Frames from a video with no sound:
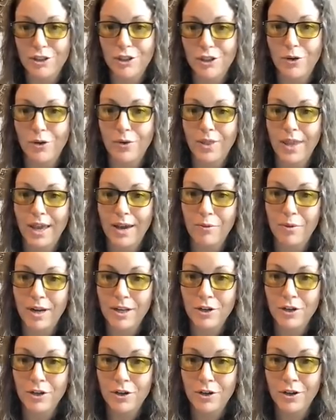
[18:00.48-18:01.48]
show that
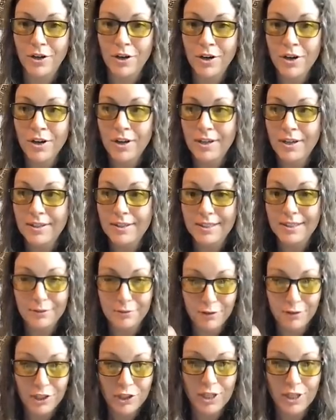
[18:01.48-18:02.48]
when you're
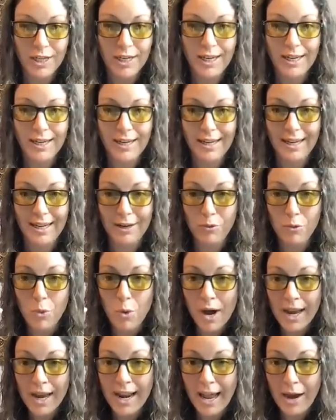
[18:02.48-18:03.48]
deficient in
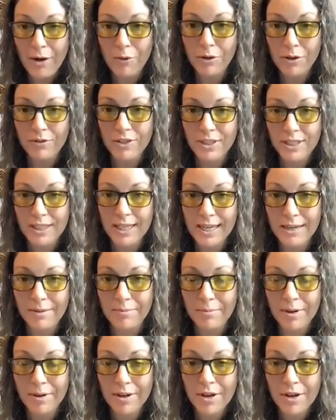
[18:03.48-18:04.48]
one hour of
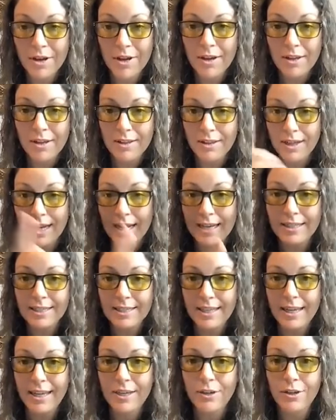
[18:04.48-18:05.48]
sleep, the next
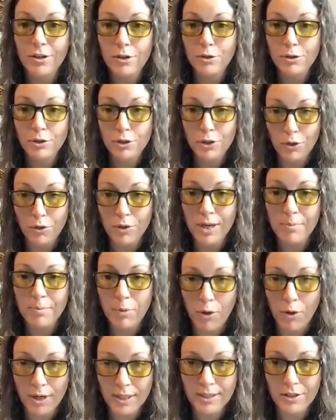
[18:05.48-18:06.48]
day you lose 30
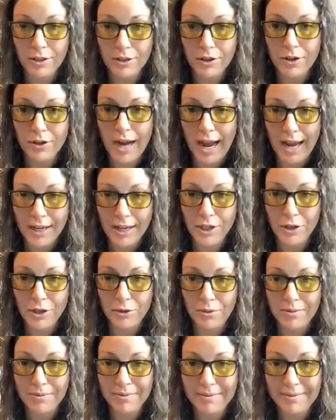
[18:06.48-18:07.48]
points on your
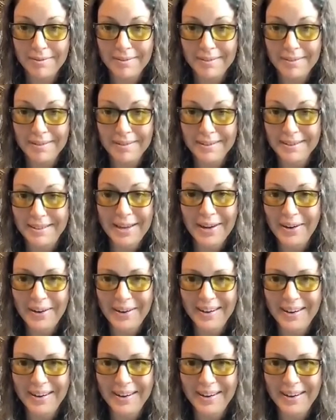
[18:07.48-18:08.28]
IQ. So,